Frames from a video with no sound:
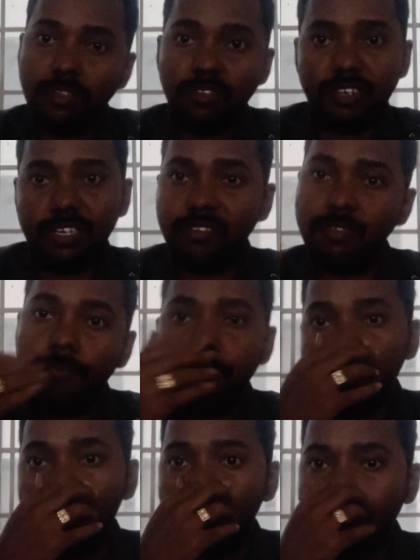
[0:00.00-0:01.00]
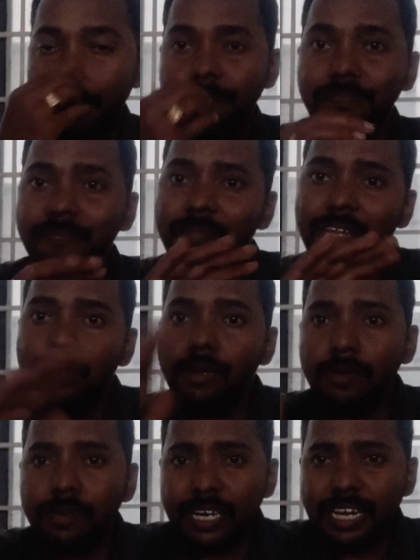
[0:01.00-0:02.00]
stress. Okay.
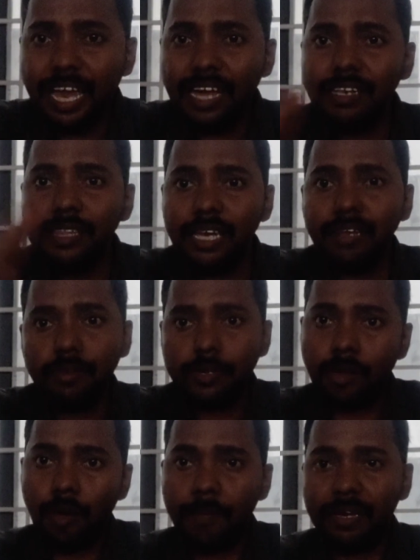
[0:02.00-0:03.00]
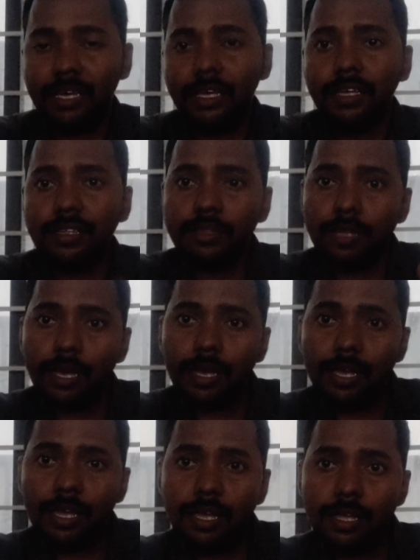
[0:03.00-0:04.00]
Clear the topic.
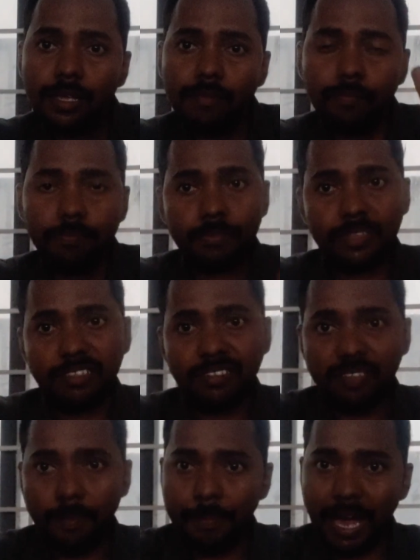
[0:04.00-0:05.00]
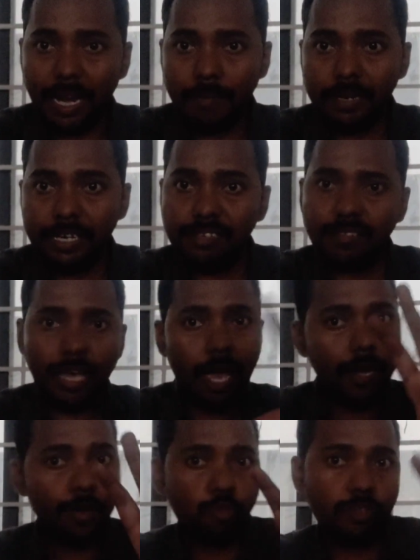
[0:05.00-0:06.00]
This is the parameters,
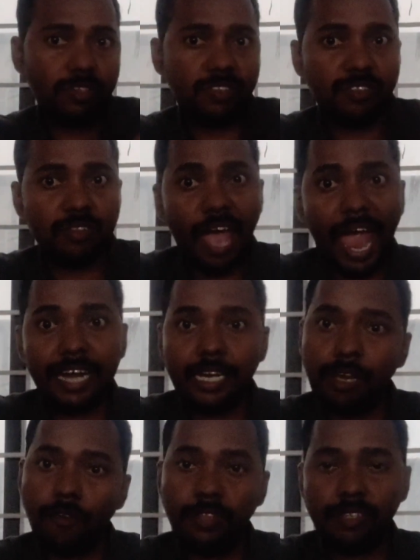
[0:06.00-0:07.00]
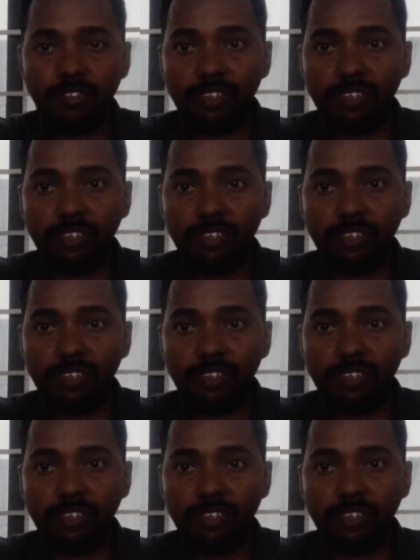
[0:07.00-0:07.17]
and also this is the acting of the